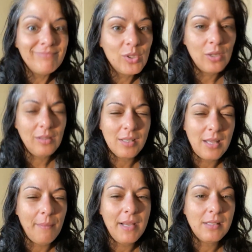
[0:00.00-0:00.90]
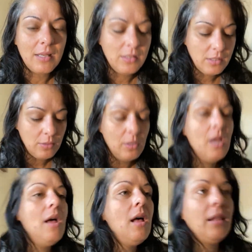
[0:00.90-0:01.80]
Does that make sense to you?
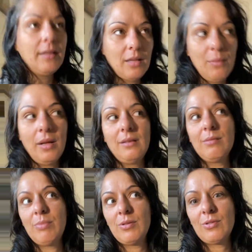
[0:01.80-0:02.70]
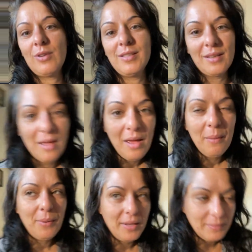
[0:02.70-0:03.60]
They'll be like, this bitch is crazy.
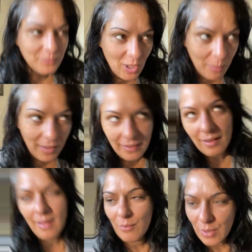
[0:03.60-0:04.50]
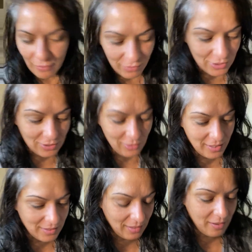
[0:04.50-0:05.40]
But they'll be like, whatever, she's
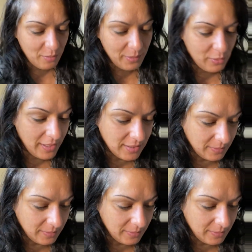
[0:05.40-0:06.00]
crazy. Let her be crazy.